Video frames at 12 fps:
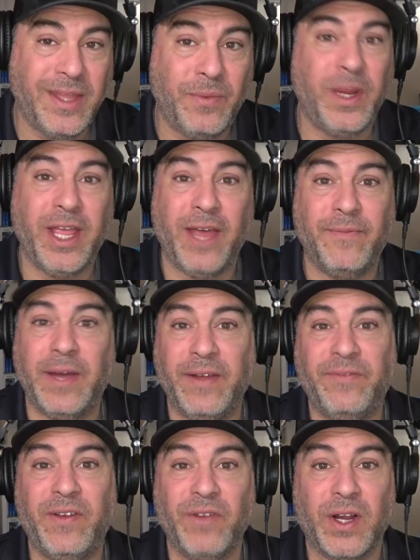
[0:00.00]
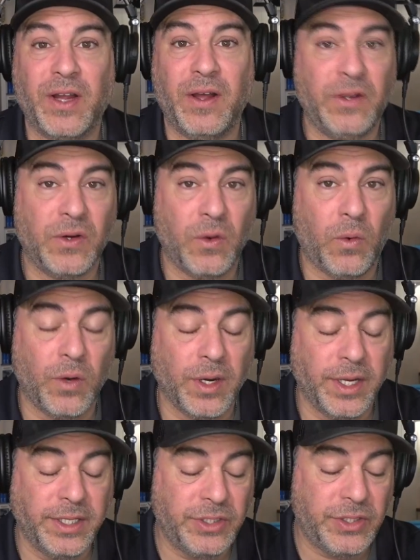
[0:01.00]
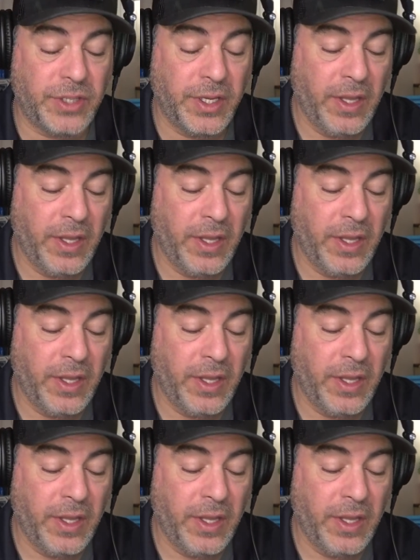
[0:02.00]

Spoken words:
then we have my favorite color, orange.